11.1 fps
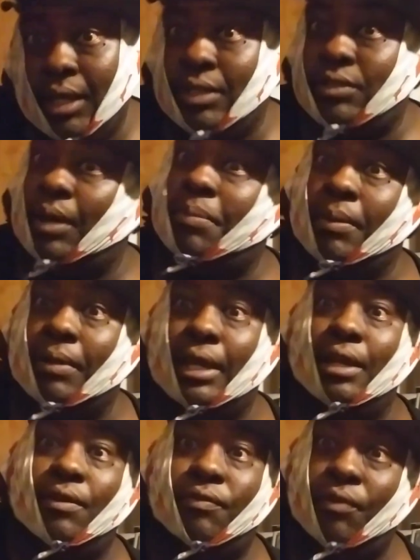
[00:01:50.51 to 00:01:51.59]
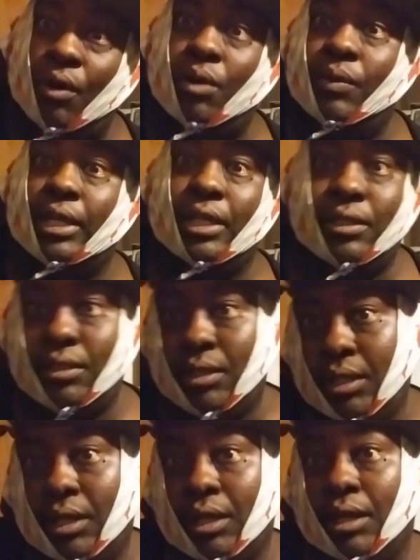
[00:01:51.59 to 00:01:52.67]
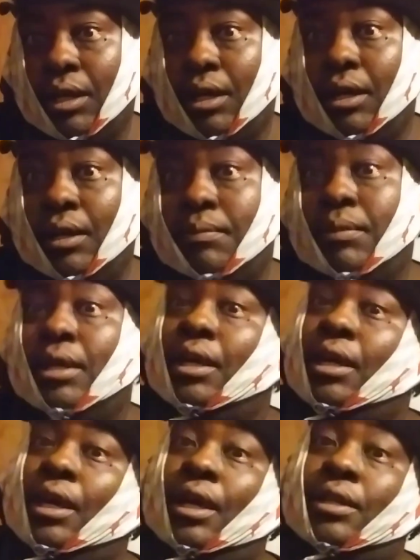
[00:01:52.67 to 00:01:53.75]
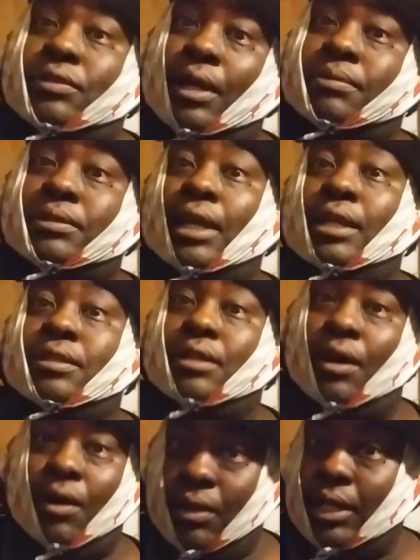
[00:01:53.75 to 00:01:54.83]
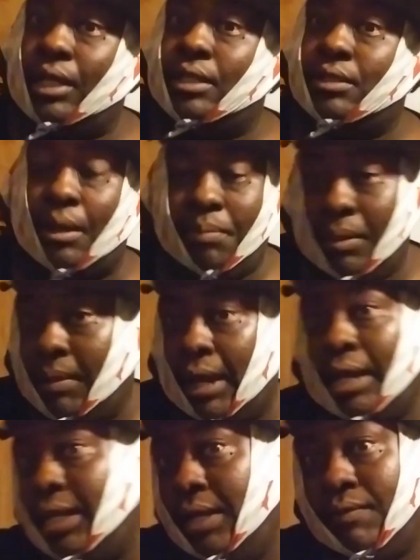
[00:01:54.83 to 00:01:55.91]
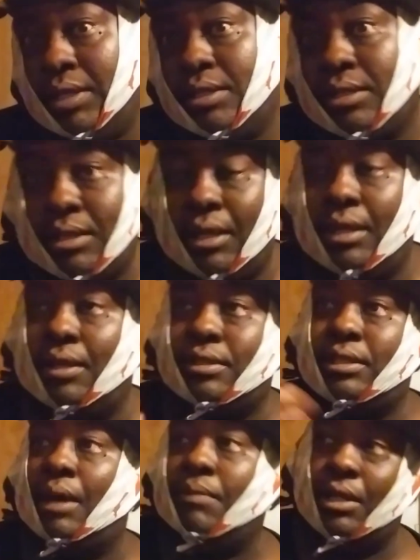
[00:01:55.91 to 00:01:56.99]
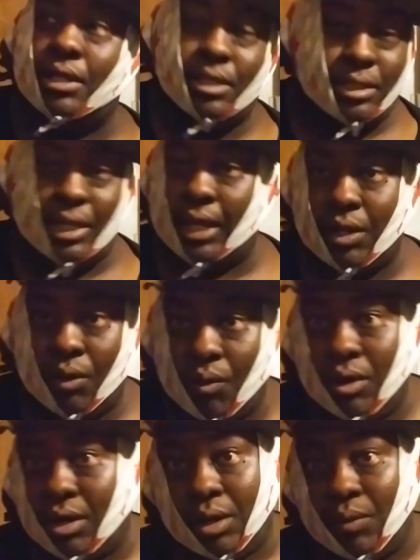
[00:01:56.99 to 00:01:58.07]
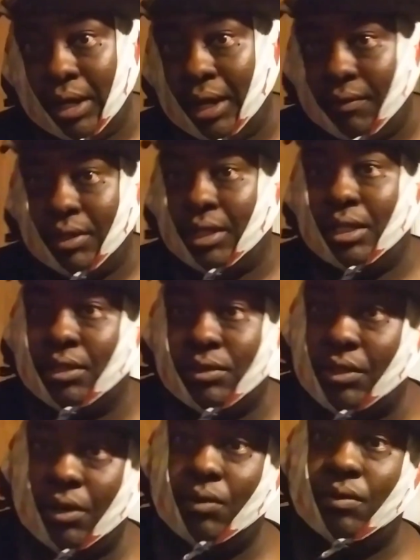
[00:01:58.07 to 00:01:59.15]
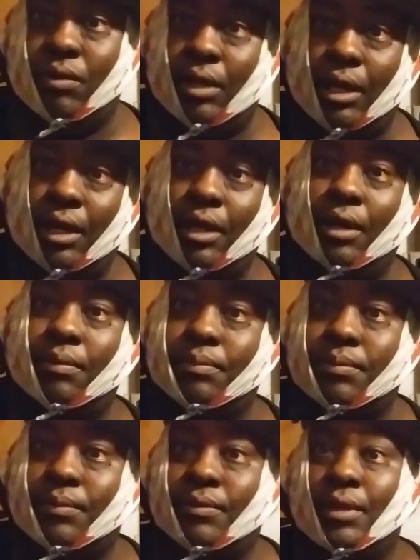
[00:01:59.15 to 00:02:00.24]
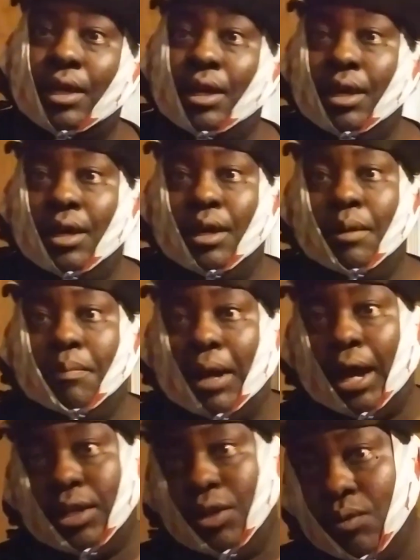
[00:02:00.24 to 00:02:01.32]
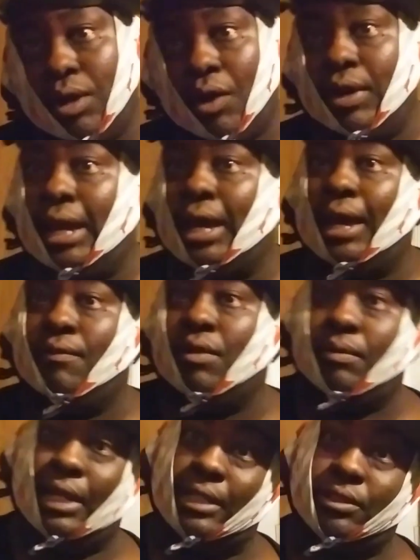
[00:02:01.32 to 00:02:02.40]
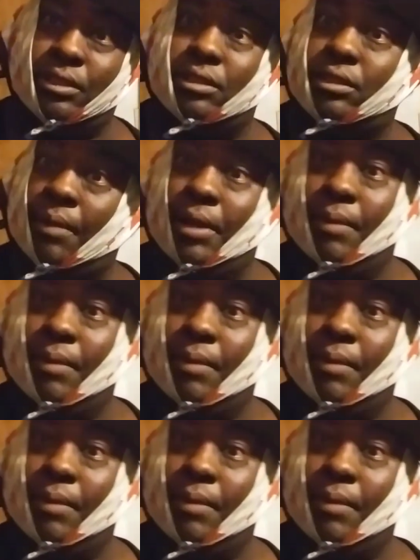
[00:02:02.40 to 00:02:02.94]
Some people getting it four weeks. Um, some states only some people ain't even accepting an executive order or whatever it is, you know. Um, but I do know that having that's the, some of